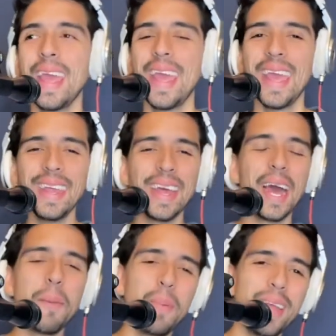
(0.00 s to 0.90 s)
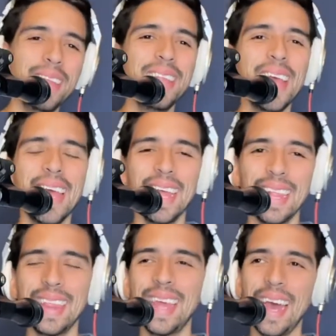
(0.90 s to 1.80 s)
It happened
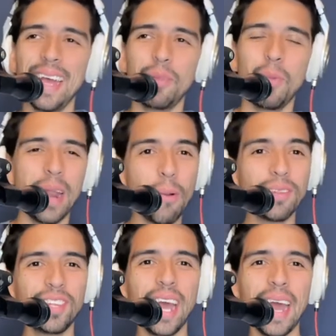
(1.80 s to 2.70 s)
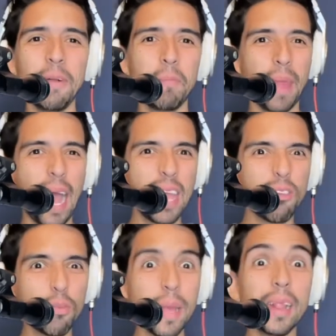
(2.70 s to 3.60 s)
that when I was a child, I
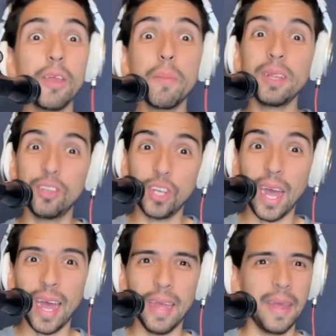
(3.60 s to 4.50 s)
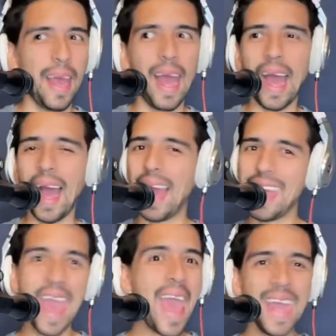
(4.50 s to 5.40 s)
used to be a little bit shy. I
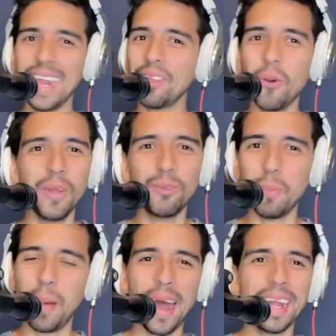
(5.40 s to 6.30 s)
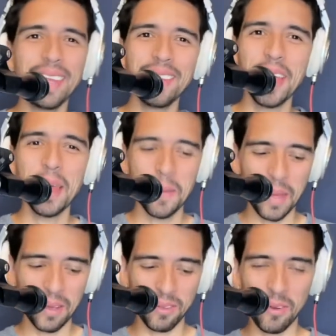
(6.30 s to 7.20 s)
hated going to parties
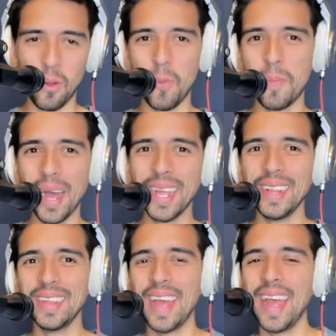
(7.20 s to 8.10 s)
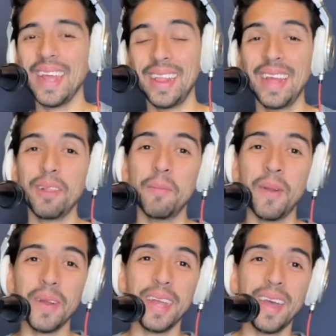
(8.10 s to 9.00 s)
because, you know, back in the day in Latin
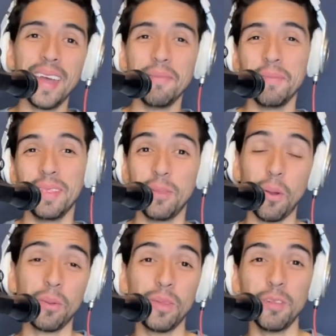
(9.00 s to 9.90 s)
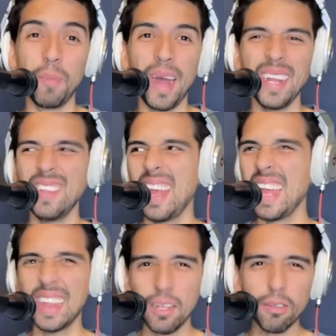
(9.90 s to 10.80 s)
America, on these parties,
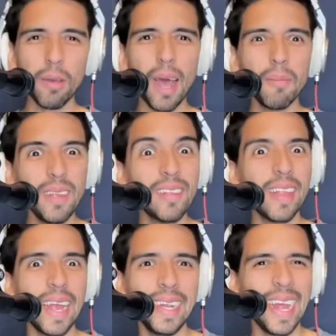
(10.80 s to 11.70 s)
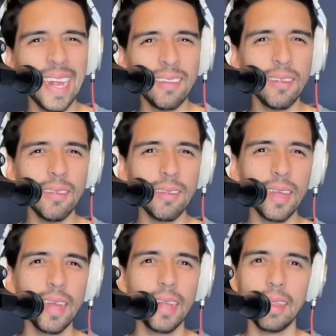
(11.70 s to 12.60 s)
they used to have these line dances
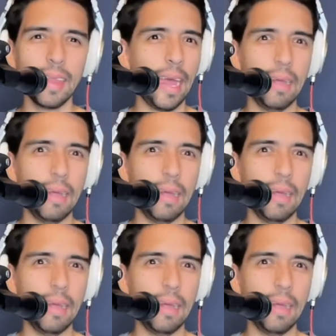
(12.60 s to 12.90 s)
that